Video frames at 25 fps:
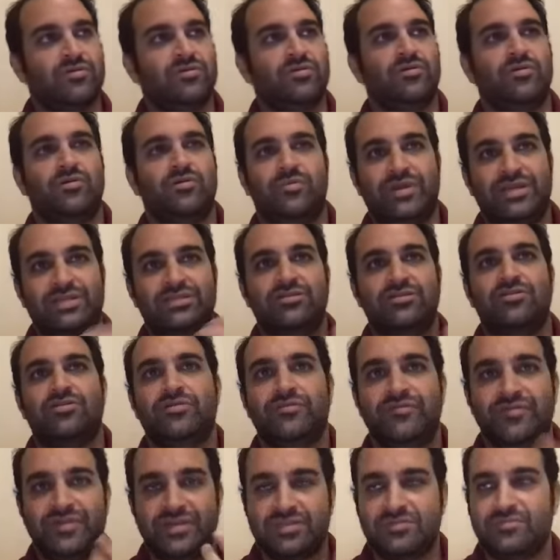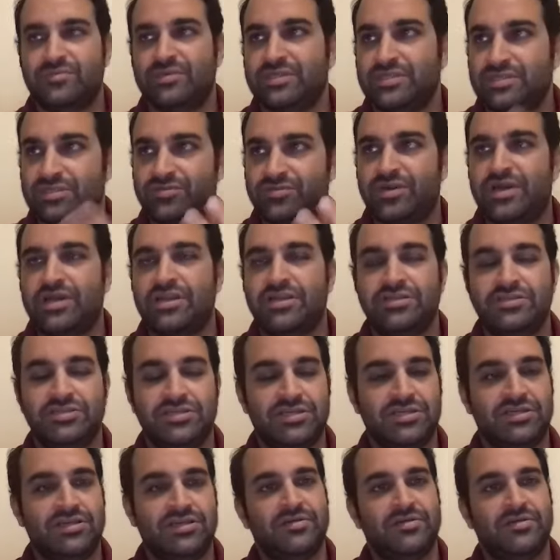or based on your investment strategy,